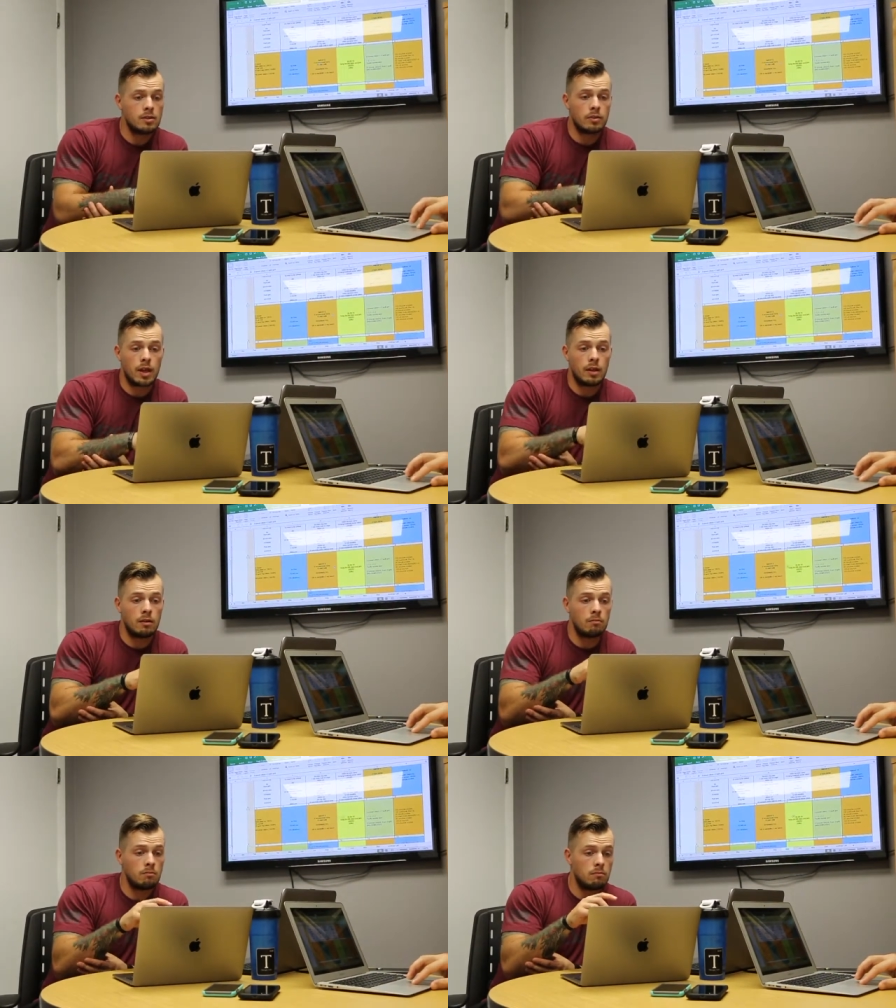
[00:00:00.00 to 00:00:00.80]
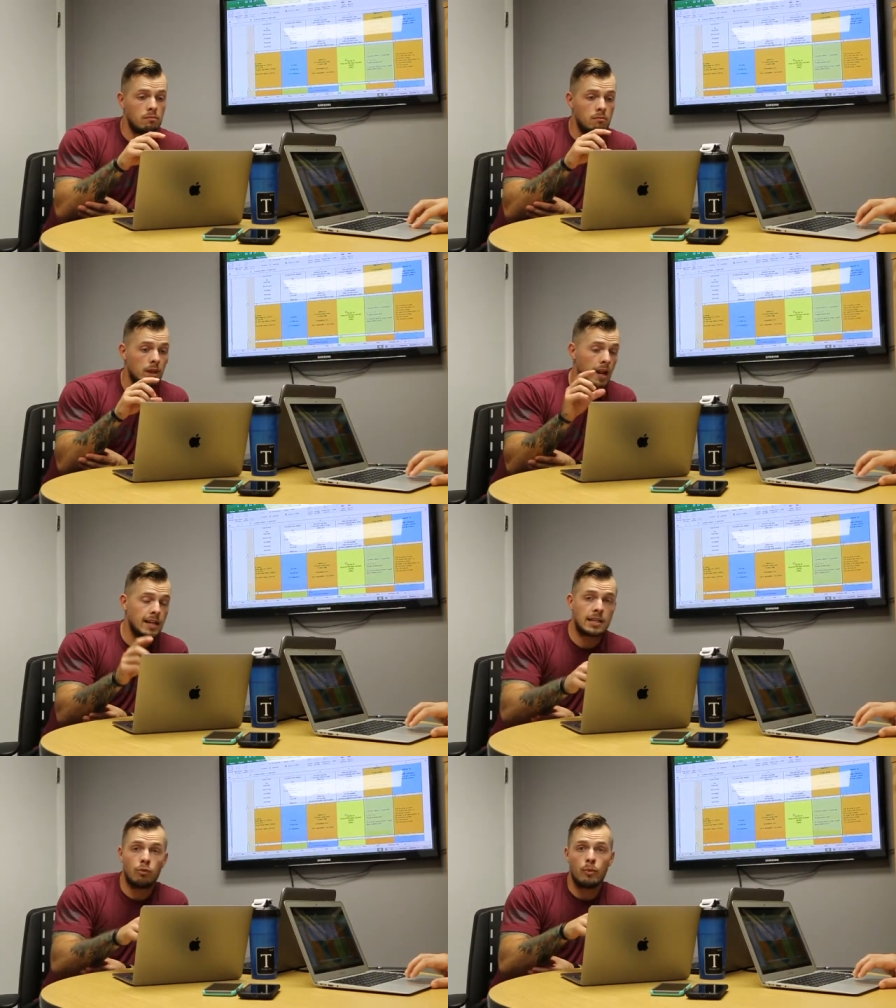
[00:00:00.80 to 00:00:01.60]
So then the
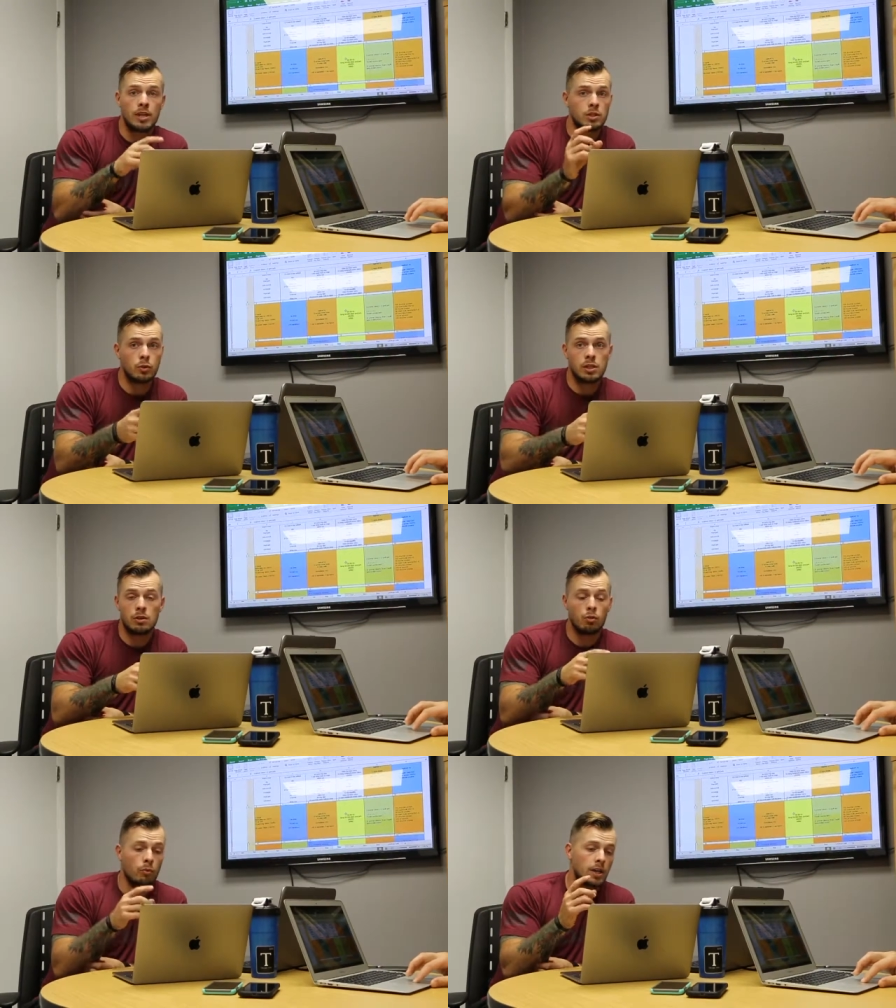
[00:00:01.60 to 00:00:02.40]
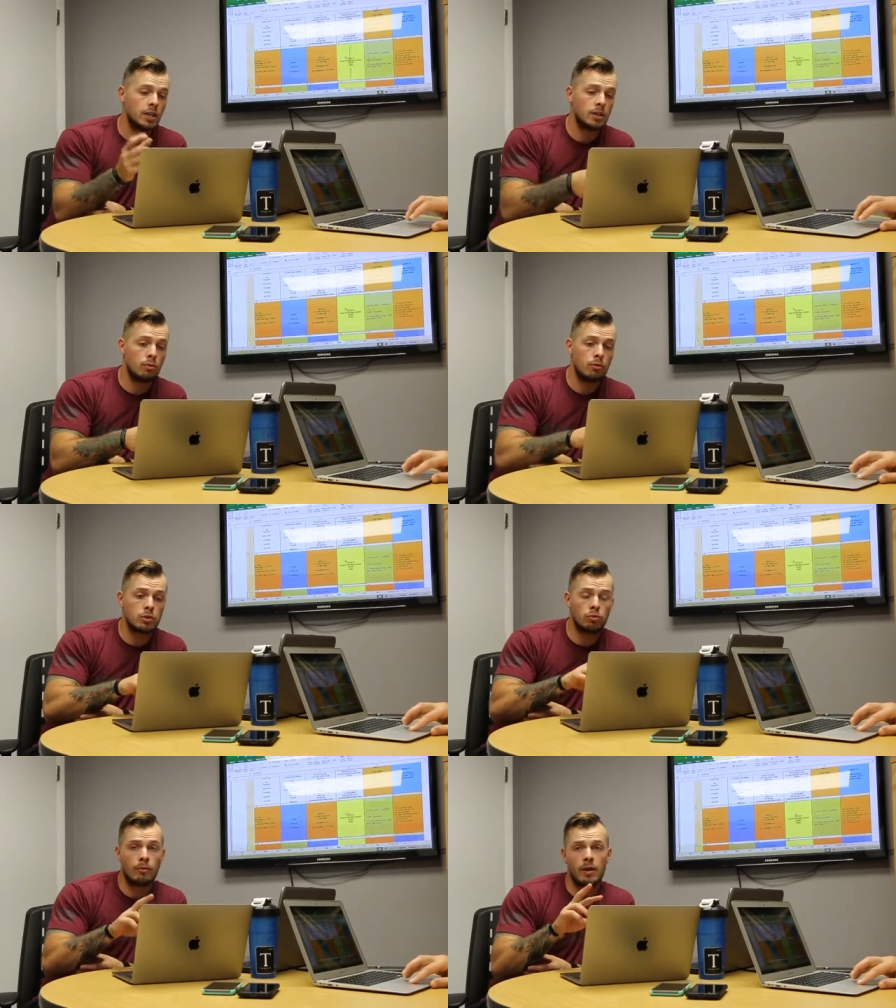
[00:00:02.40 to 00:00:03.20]
next day we might switch it, or we might change movements,
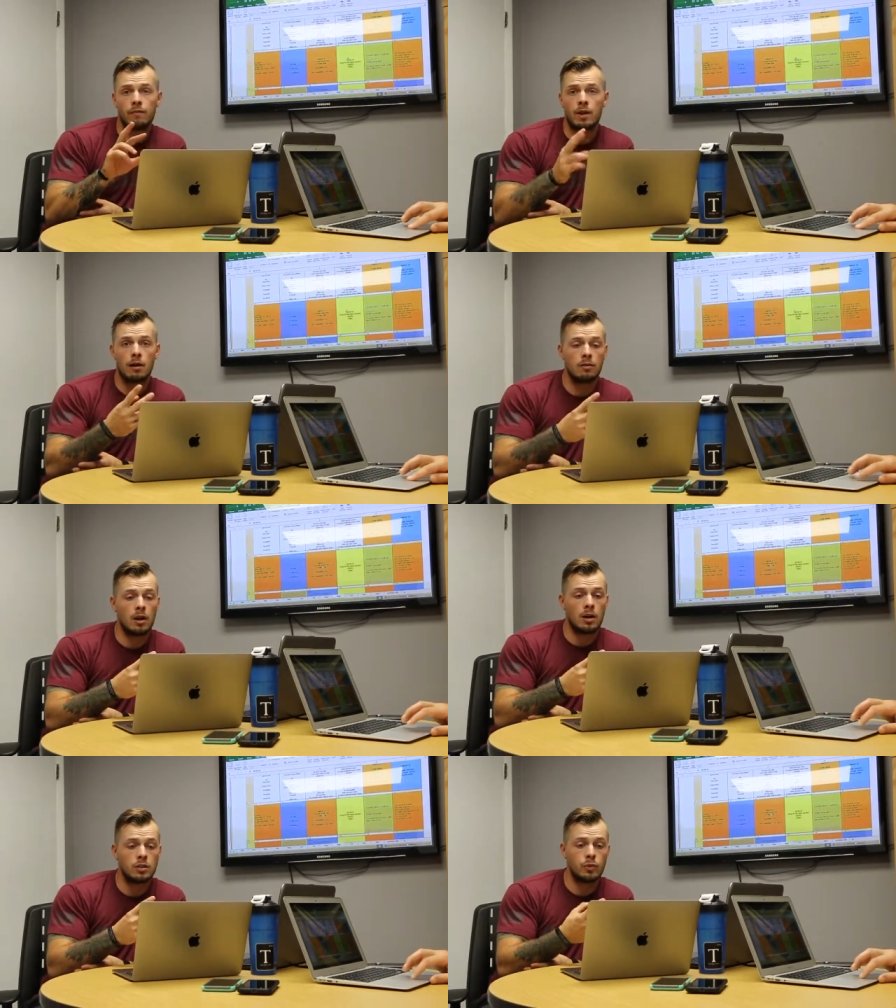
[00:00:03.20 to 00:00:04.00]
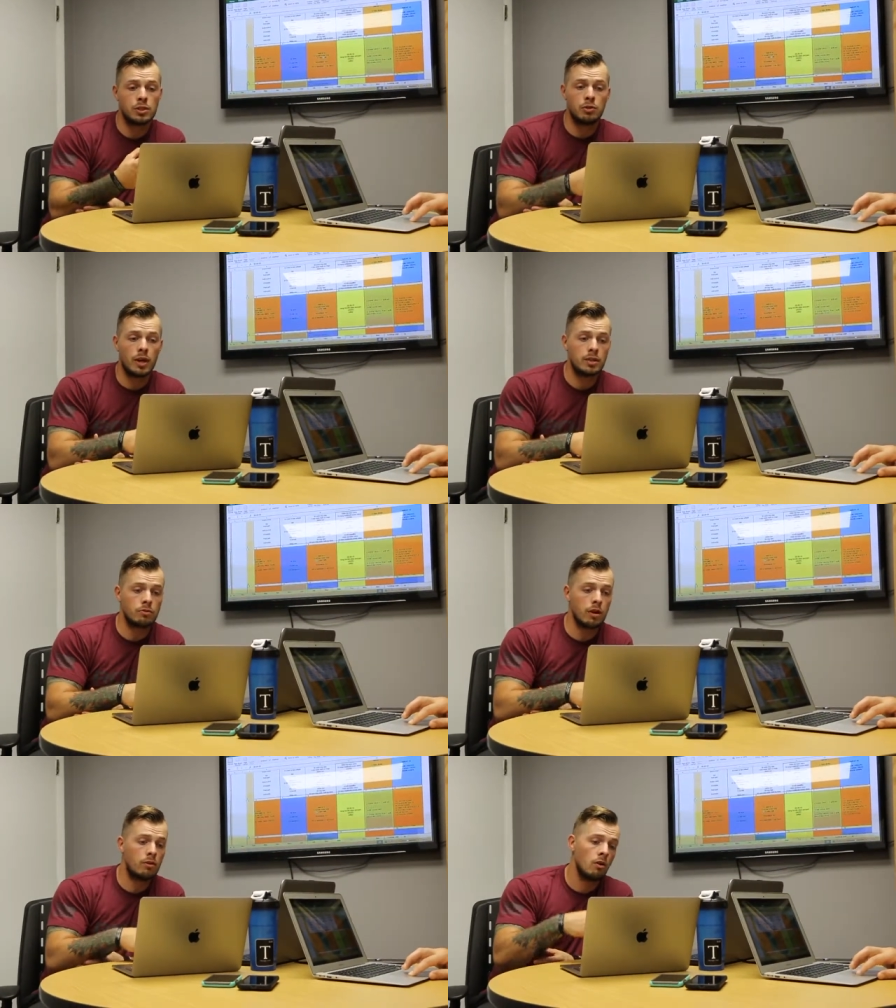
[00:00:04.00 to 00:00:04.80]
or we might switch 2 days
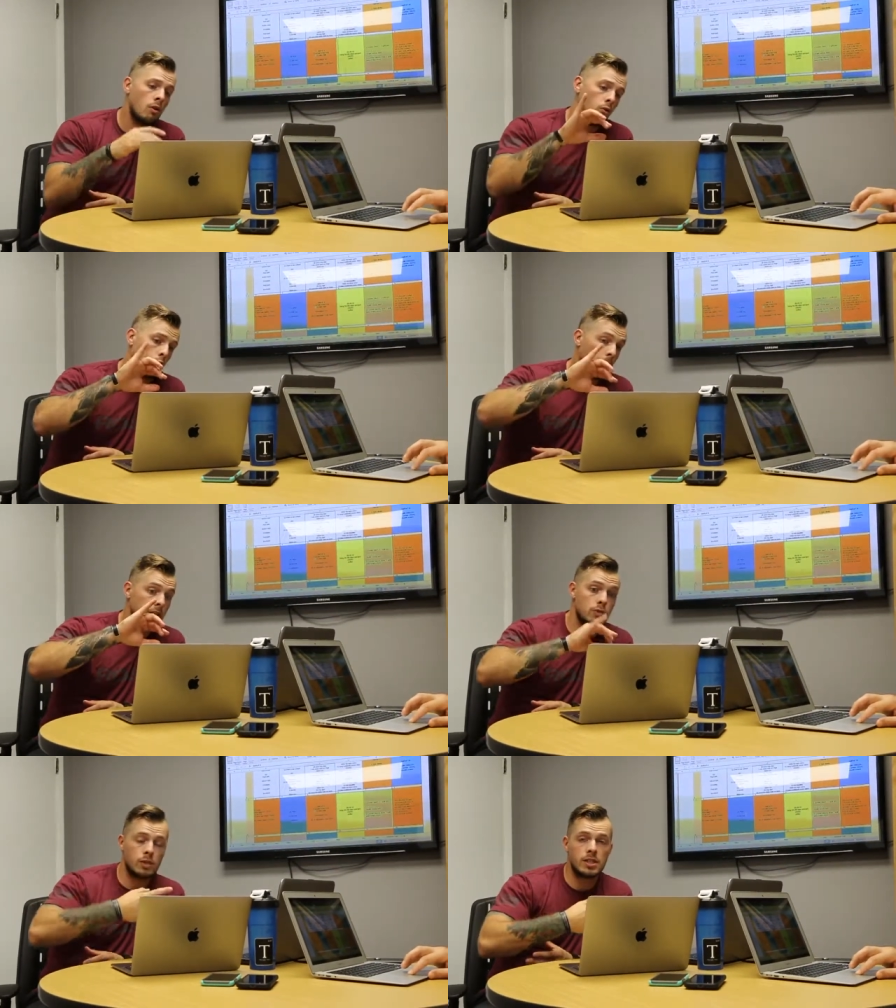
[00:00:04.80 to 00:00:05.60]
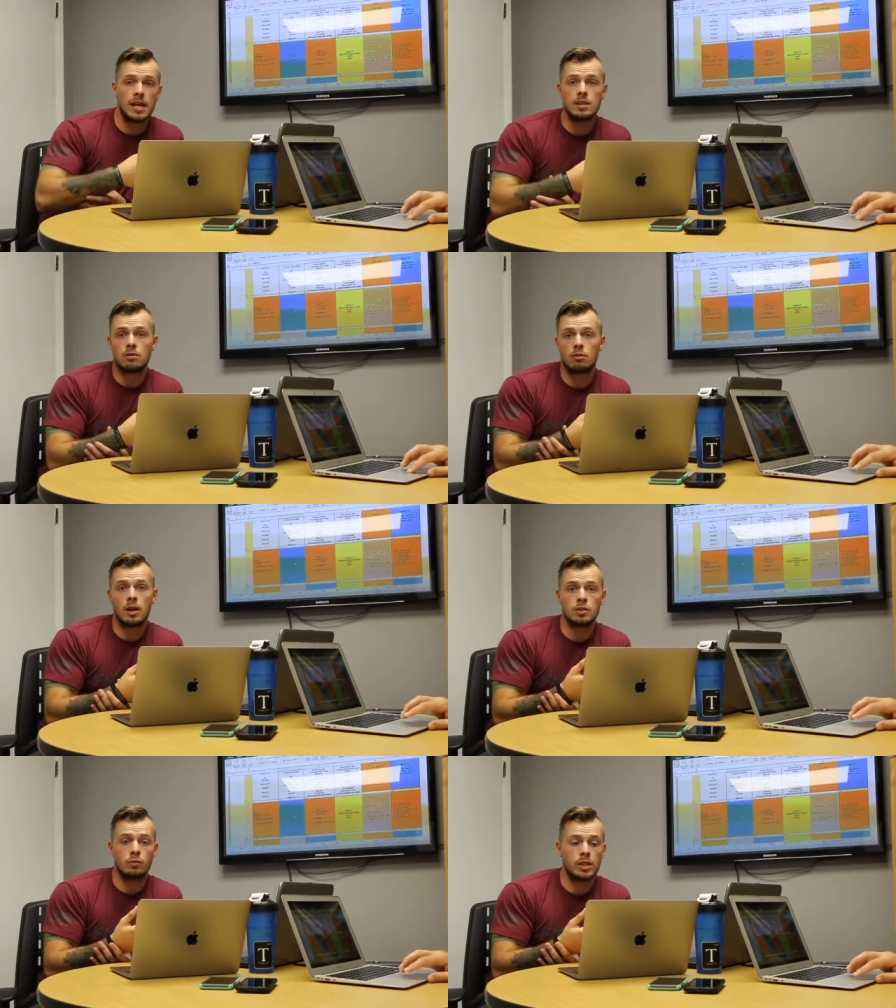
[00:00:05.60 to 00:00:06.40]
around, or we might switch days
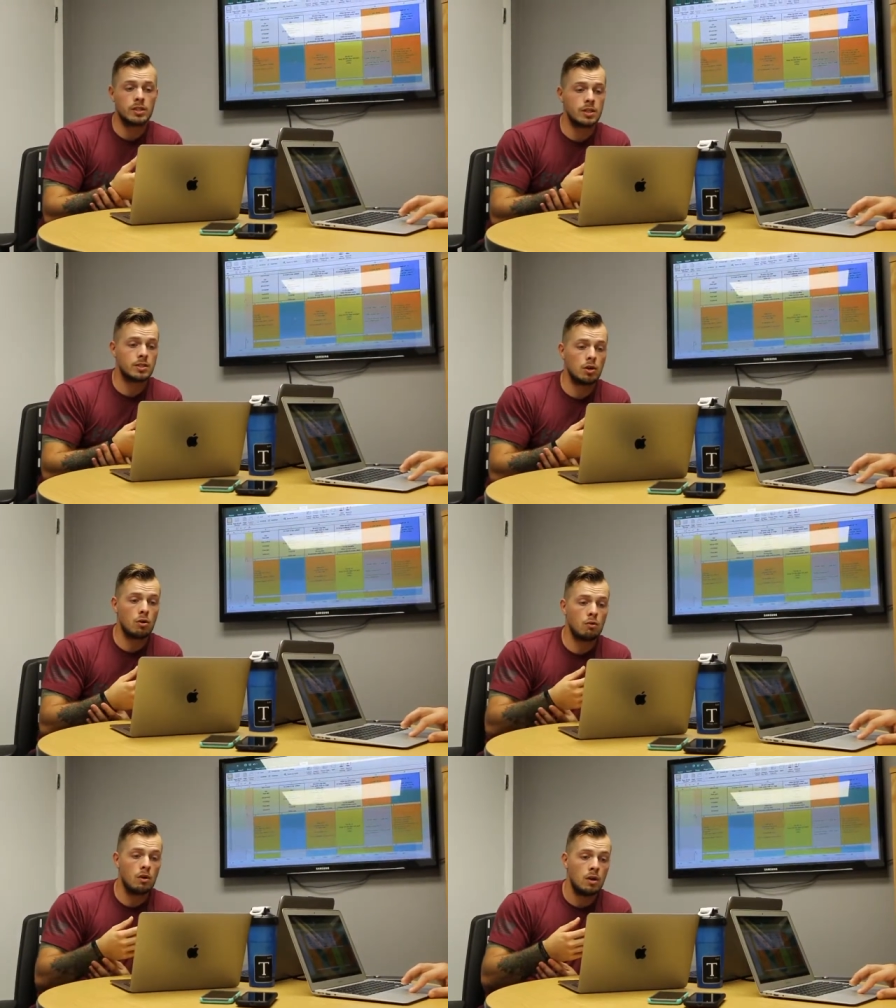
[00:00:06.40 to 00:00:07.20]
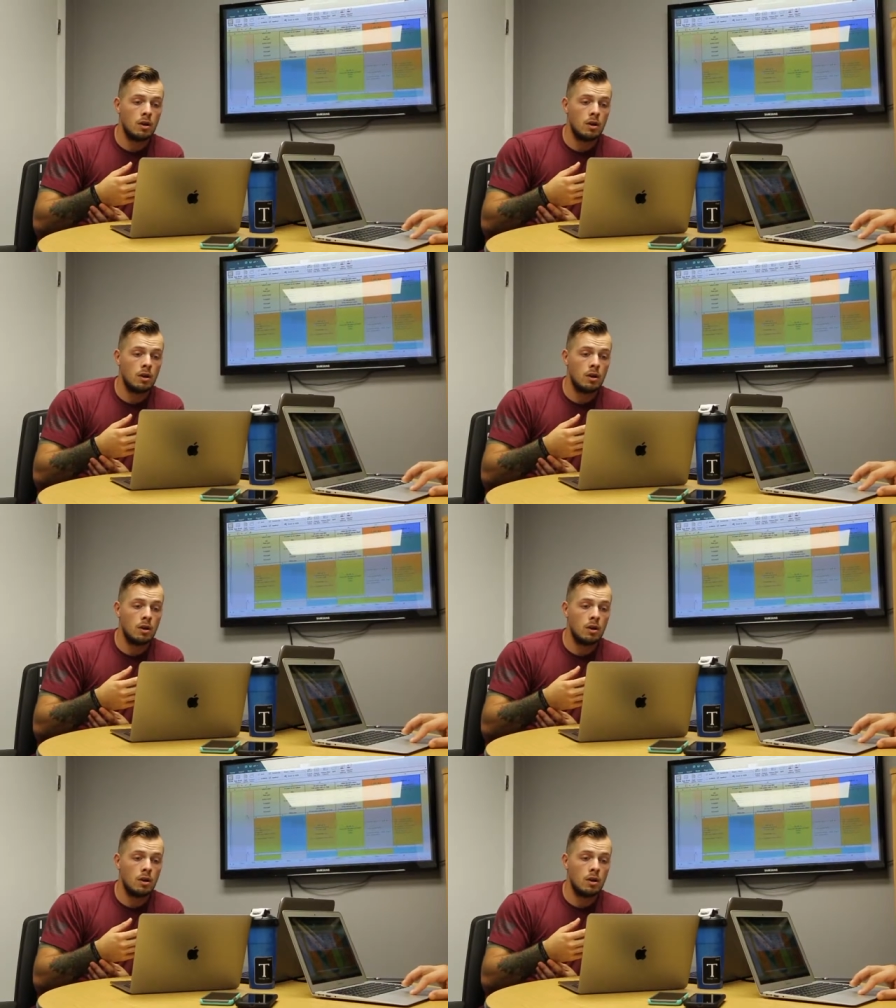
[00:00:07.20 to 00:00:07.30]
across the week, just so